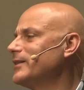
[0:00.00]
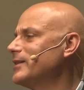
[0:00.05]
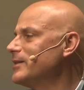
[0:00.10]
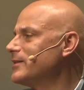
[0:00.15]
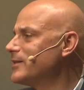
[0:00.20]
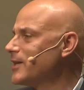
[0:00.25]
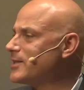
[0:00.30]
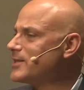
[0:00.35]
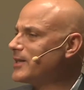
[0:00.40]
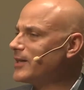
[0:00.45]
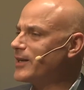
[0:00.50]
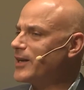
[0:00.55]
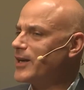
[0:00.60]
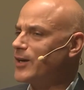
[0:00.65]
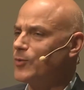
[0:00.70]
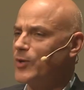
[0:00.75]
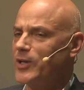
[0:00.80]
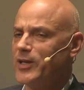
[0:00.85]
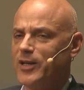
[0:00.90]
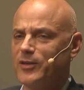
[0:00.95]
he doesn't care
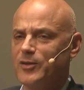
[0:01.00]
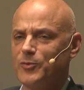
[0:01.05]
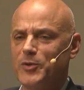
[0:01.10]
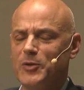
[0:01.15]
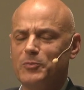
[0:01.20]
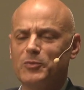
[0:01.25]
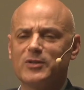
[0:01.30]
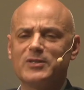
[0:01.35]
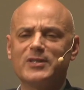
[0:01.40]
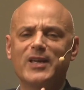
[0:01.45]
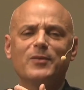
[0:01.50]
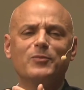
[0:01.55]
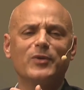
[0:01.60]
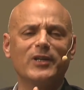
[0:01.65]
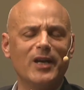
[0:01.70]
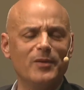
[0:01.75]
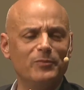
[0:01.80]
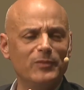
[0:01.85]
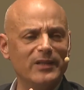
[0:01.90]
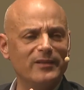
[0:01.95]
what other people are saying, but
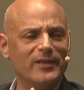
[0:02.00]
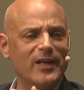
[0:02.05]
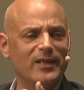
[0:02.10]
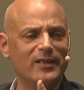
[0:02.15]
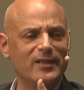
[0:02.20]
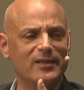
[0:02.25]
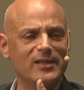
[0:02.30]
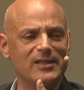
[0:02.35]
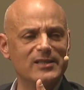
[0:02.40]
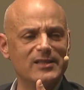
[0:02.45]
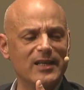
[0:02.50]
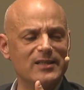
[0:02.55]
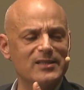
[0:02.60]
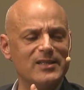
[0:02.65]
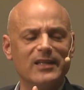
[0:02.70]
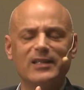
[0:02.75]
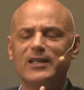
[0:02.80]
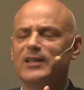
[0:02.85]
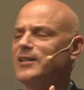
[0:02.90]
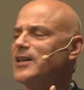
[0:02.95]
I mean that in the sense
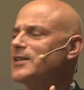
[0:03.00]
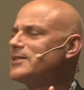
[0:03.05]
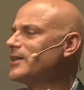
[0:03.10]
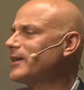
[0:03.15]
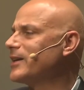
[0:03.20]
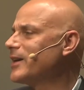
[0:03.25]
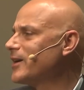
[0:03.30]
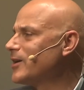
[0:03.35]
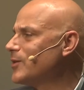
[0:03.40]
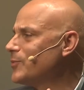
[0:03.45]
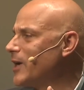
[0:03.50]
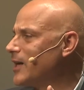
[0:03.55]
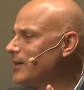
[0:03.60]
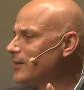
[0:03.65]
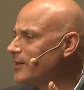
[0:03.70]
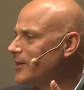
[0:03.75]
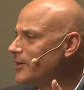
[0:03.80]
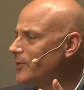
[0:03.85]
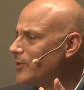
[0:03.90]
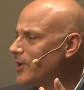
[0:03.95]
that he doesn't care about
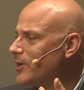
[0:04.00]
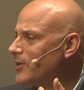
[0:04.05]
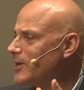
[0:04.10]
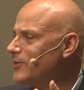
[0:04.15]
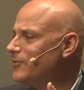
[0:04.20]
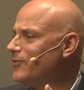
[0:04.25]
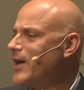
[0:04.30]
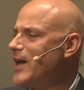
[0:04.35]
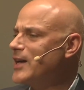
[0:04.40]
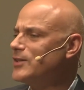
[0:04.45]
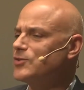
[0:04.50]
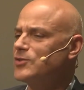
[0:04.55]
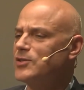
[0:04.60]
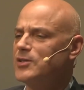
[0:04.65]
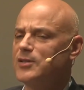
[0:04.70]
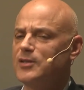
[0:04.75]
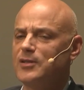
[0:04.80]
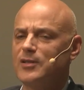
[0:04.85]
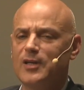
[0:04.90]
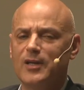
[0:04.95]
literary
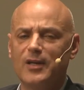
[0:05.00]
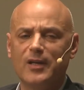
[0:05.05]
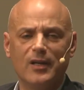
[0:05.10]
fashion.